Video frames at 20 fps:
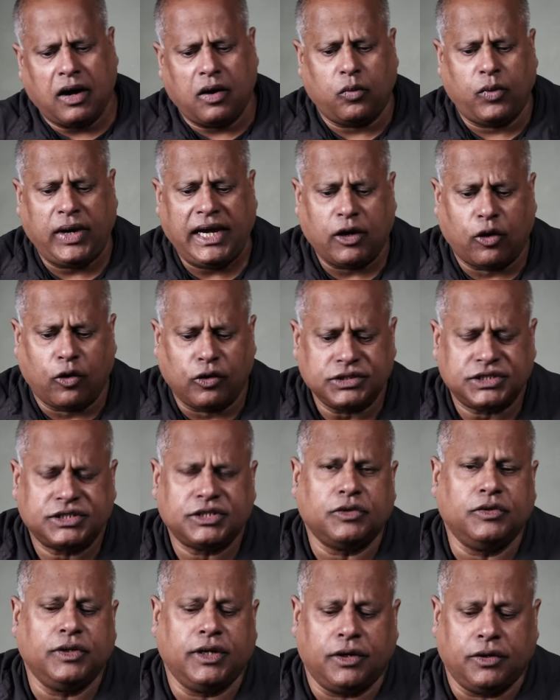We
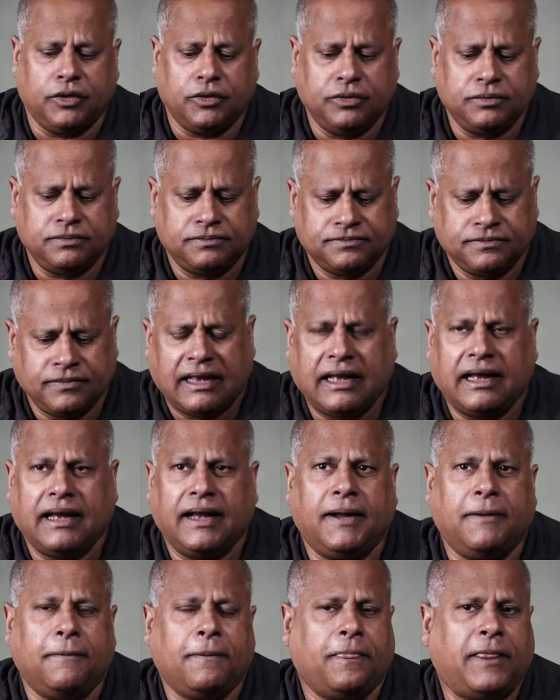also know
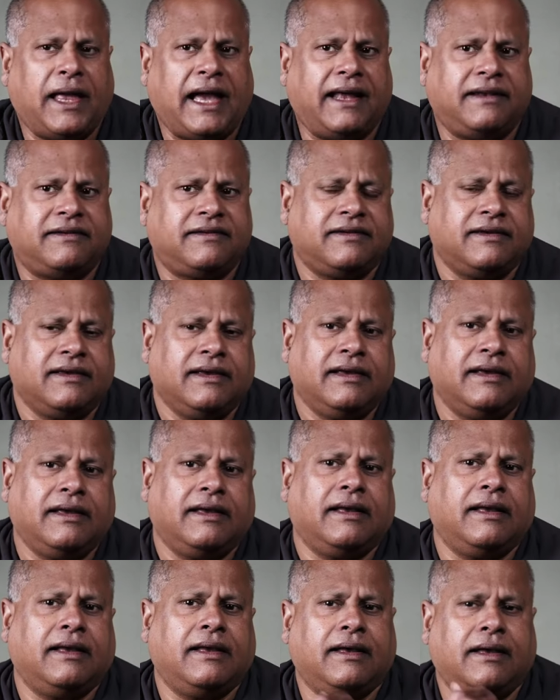that
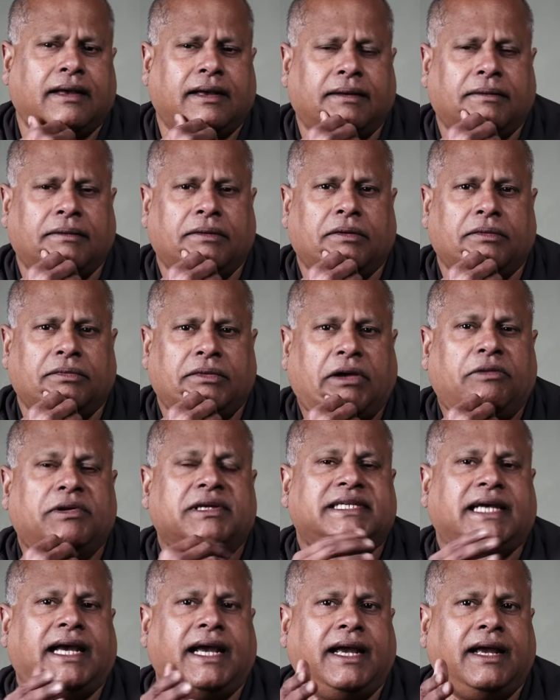there
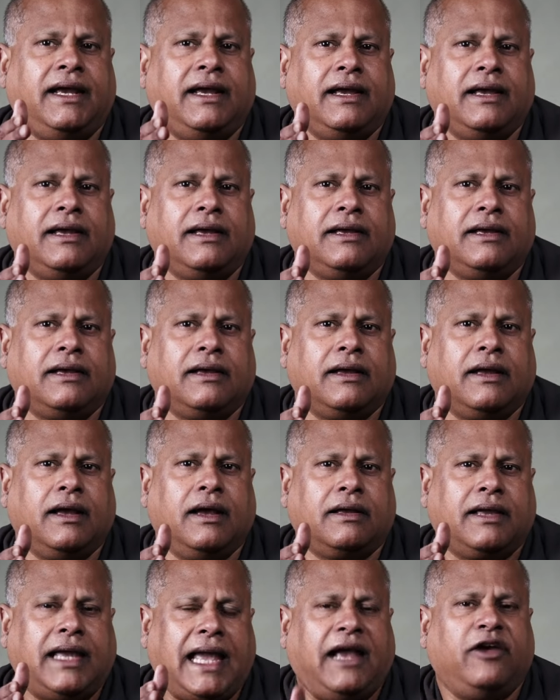is a
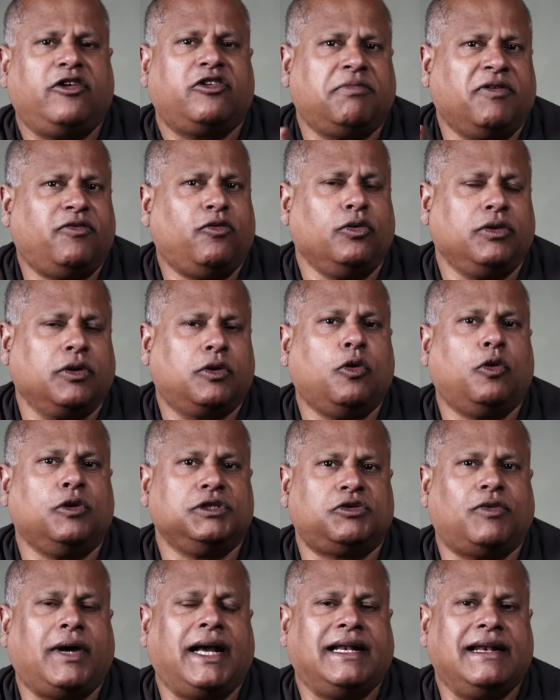case before the
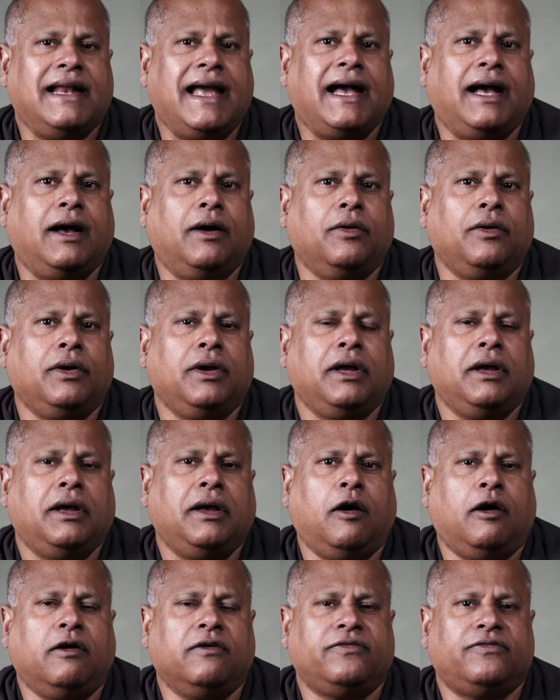courts right now
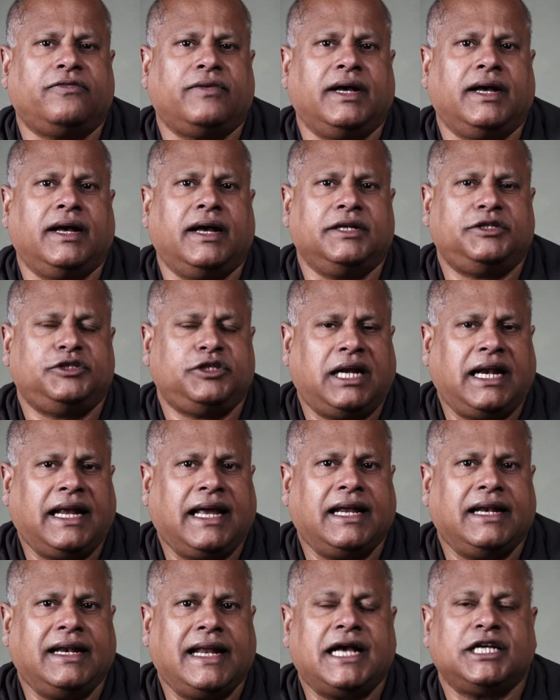of a
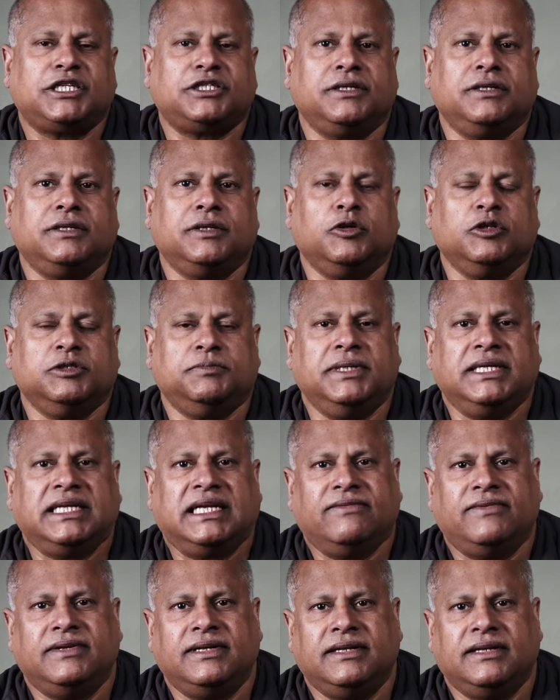Chilean national who's been
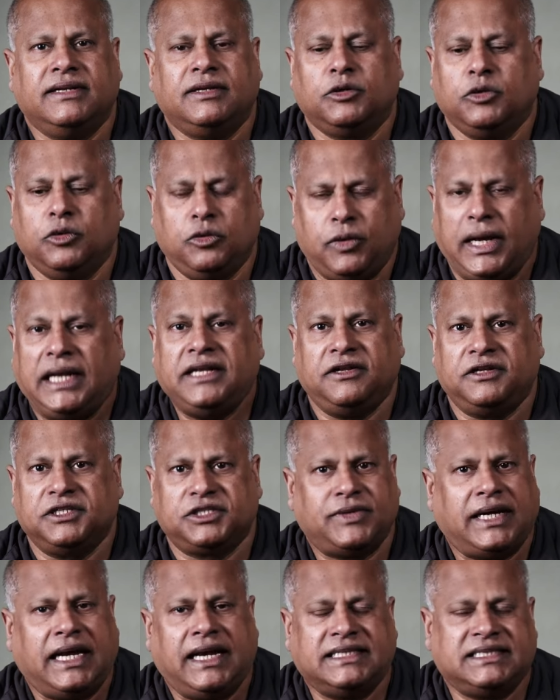given, who entered
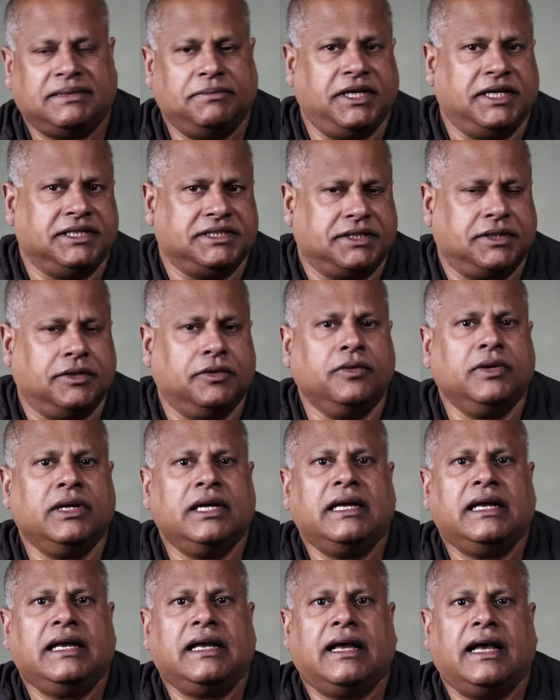Australia some years ago,
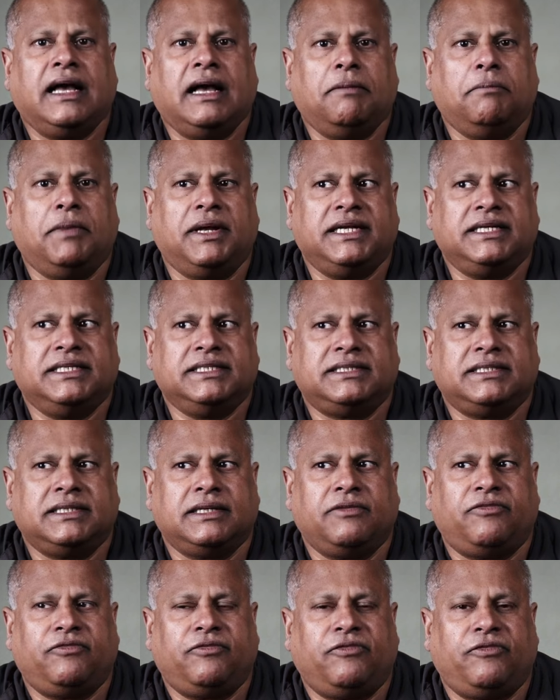but
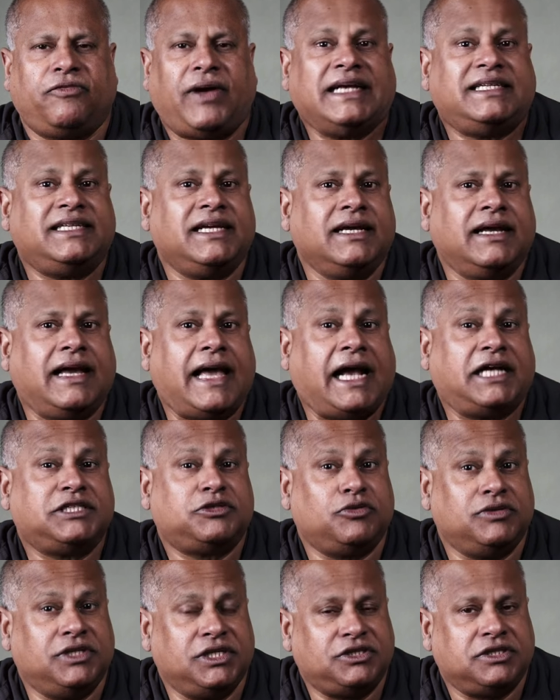is fighting
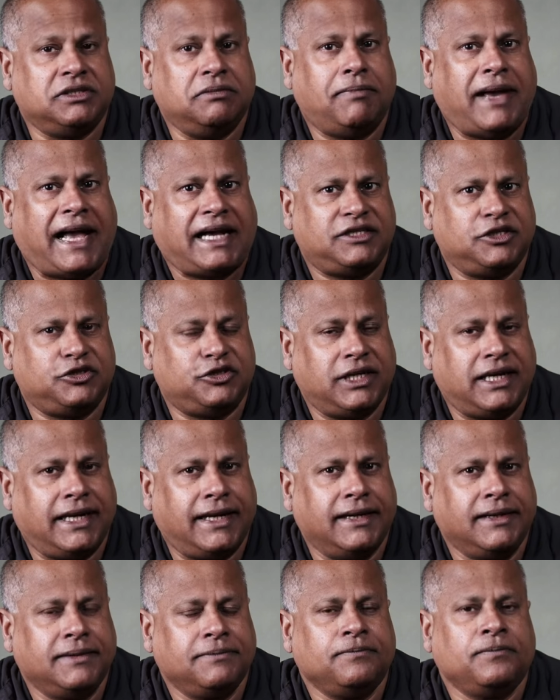extradition back to
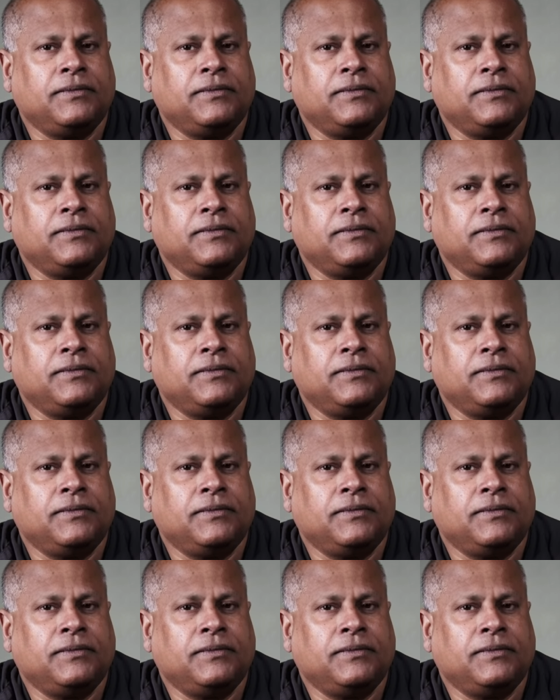Chile